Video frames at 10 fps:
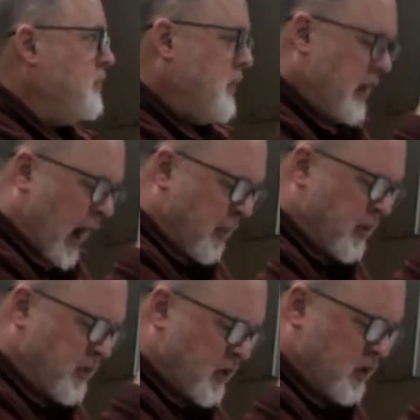The
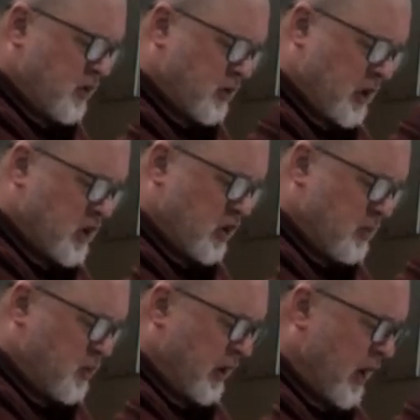oppositional tension
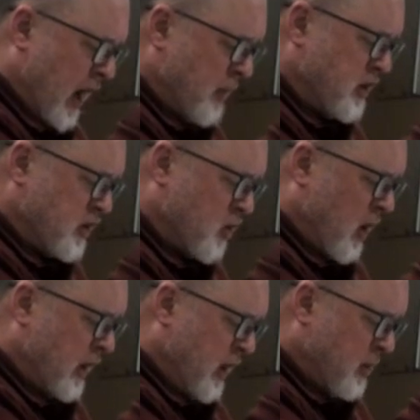between the objects
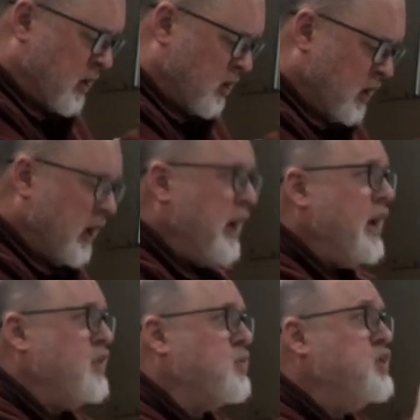qua chemical
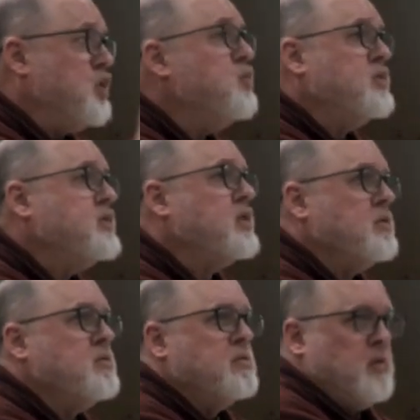is reduced,
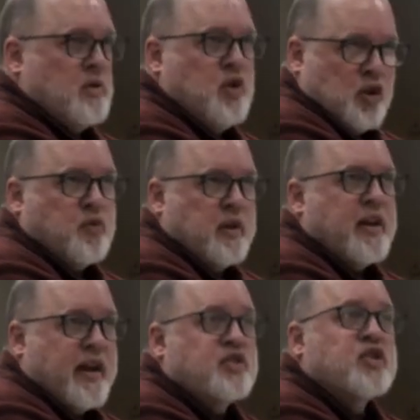you could read
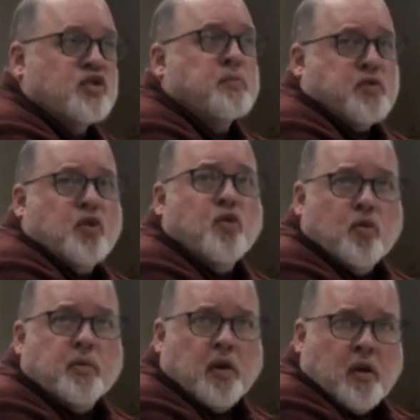that as
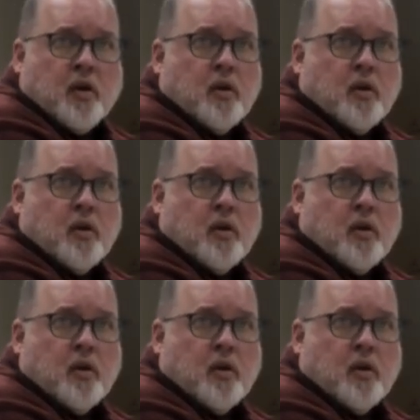subsumed,